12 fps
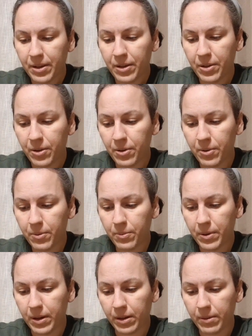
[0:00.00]
you
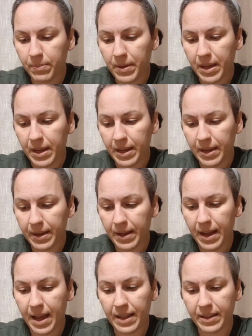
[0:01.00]
will be
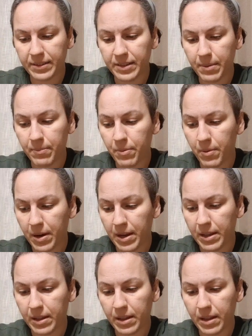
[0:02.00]
at some
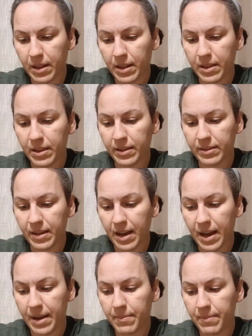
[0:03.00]
point
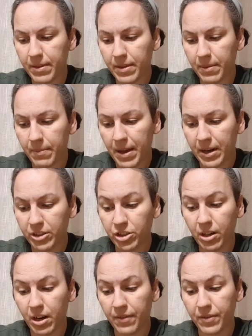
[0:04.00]
time the
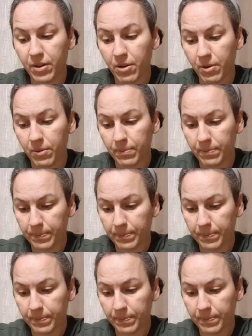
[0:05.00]
manager of the home.